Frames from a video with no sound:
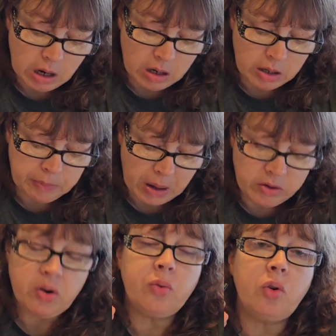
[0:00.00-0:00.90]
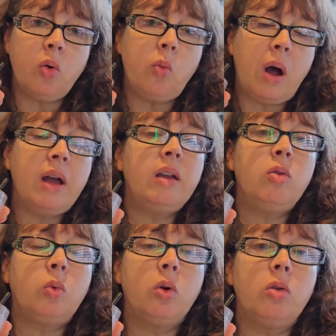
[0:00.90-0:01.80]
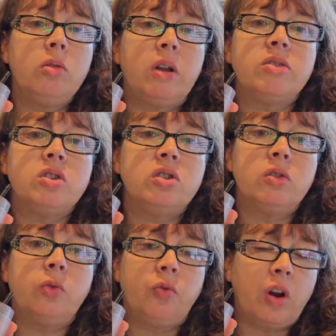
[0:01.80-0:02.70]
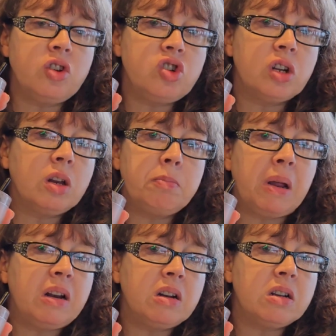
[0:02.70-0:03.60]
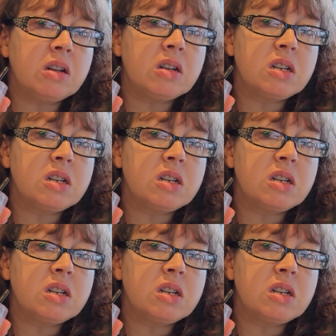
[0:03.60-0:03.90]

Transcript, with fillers: Um, I don't know why the world doesn't do fried chicken Benedict